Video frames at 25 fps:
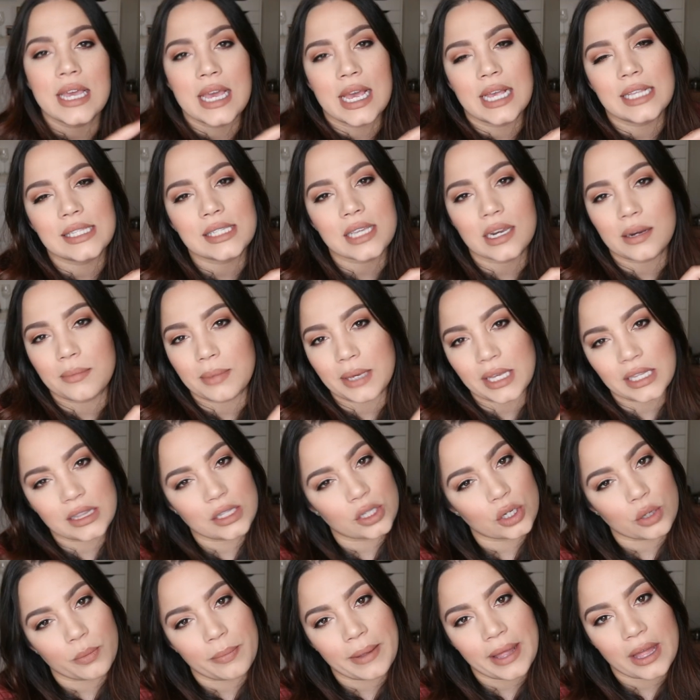it's going to be a
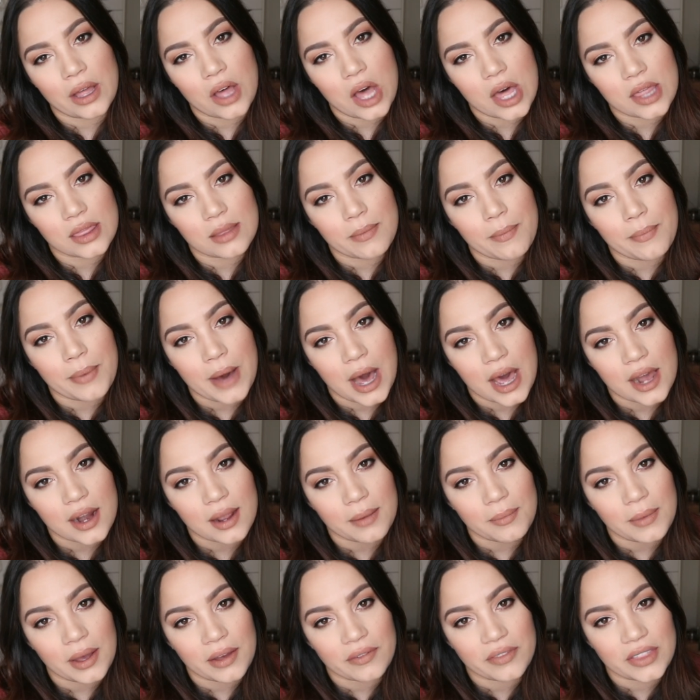little bell on the
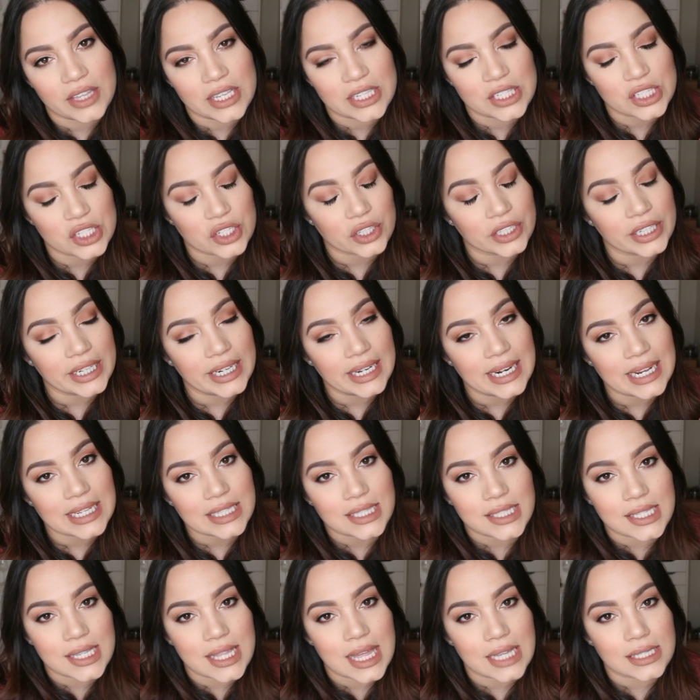bottom of this screen
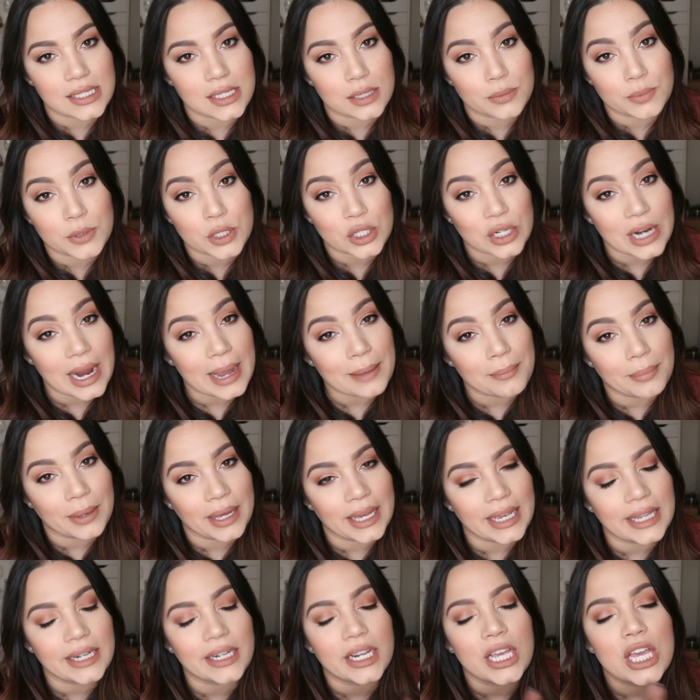next to that subscribe
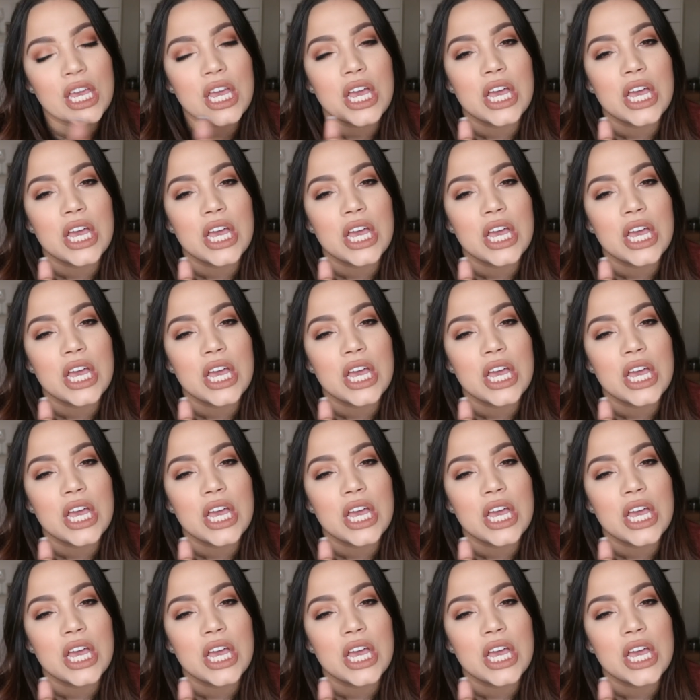button